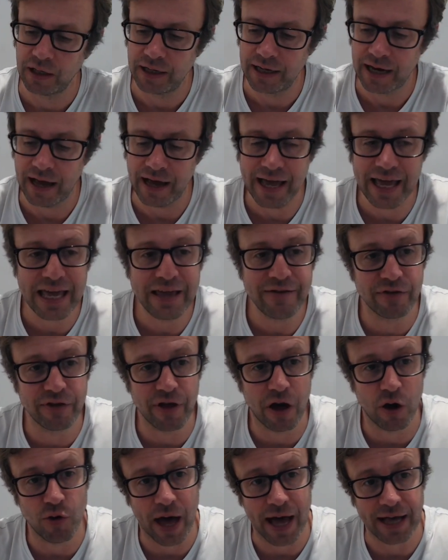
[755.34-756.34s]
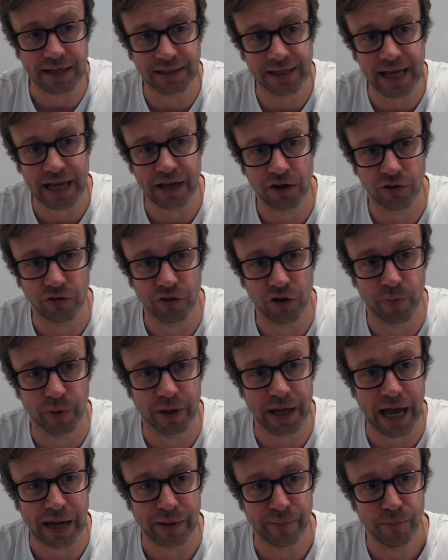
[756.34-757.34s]
Now, even though that second group are
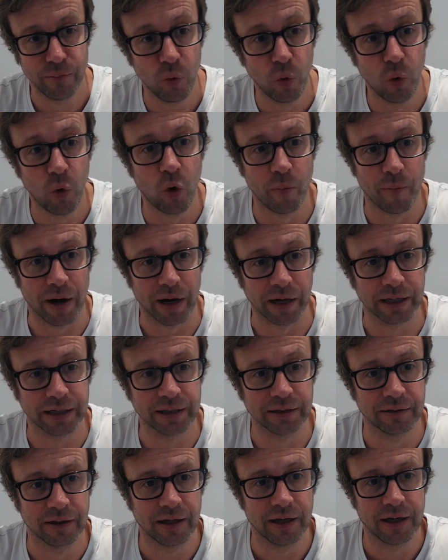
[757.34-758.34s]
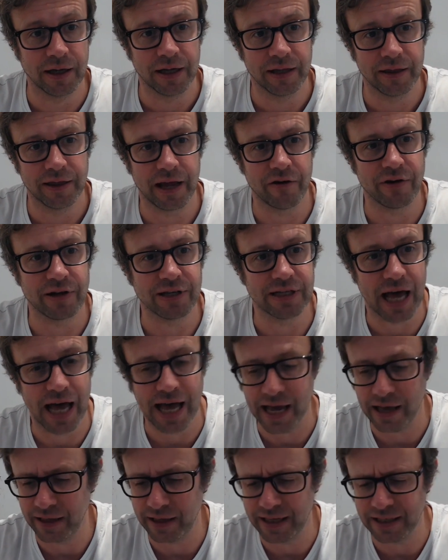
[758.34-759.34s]
getting more money, there is a,
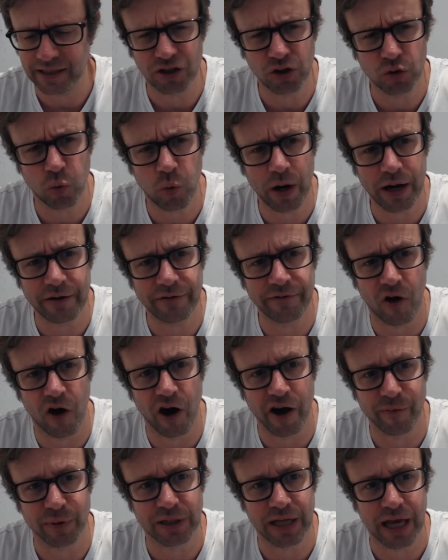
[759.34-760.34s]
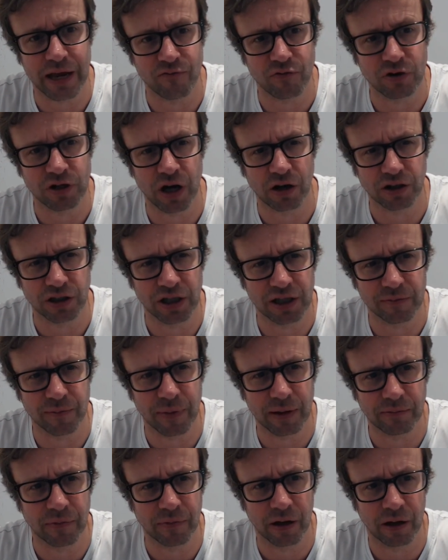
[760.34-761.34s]
I think it's a twenty-five percent reduction
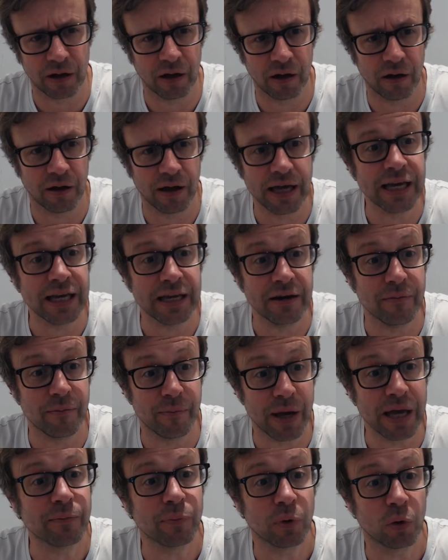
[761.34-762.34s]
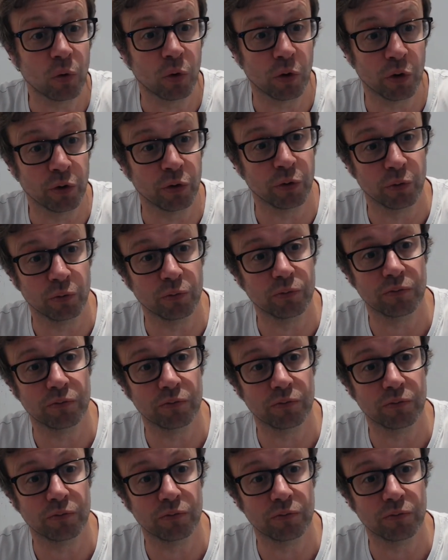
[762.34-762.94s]
uh, in people who